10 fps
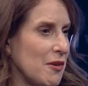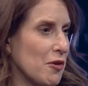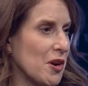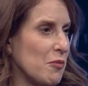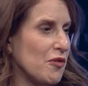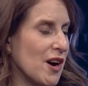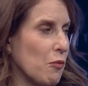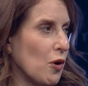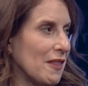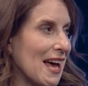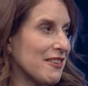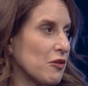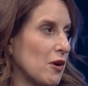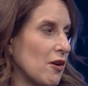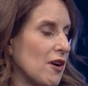We're going to move on. One last
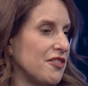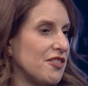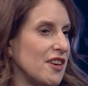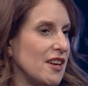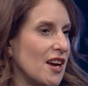quick question: